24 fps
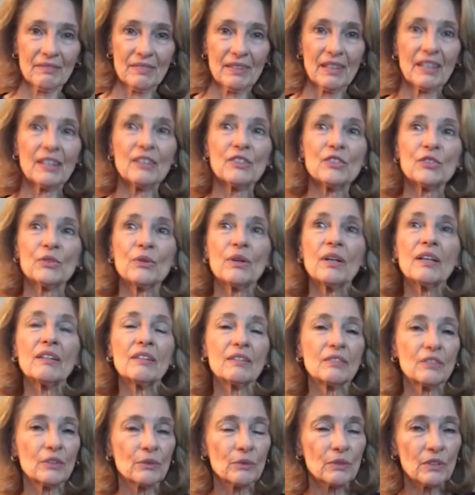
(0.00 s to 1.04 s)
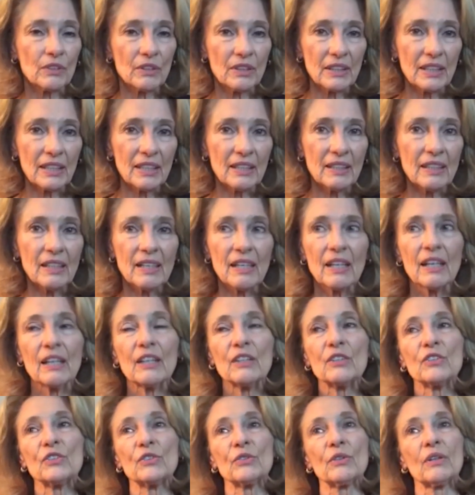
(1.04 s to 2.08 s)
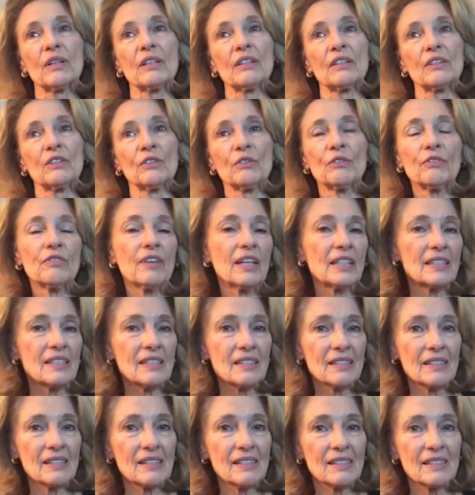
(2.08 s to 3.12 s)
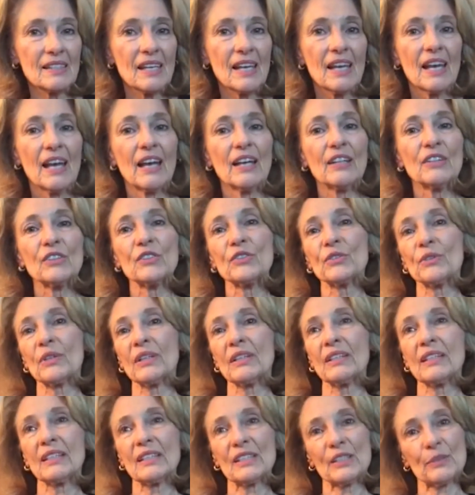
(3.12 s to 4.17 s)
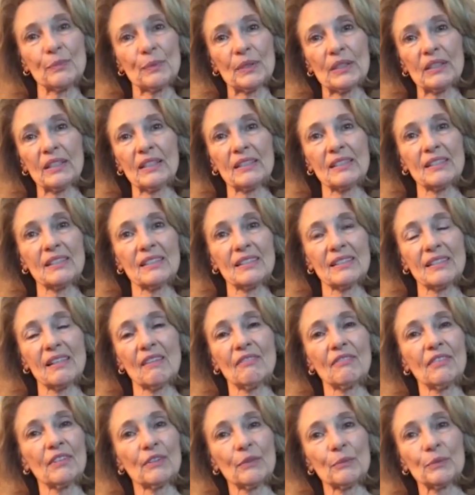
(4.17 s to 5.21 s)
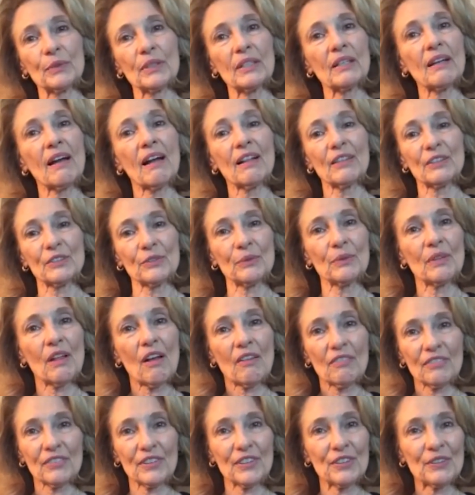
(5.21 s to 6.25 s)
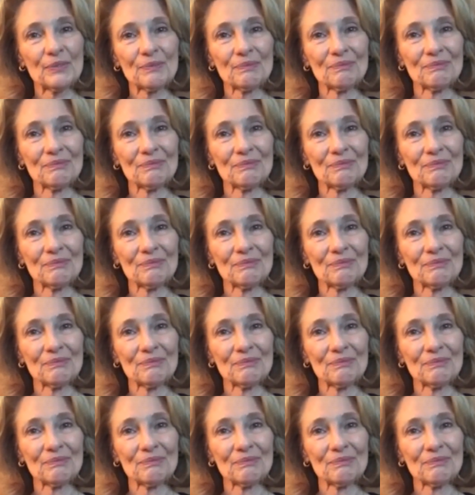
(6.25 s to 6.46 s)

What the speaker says: Enjoy the new learning, enjoy the new faces, enjoy the experiences that Villa Maria College will offer you.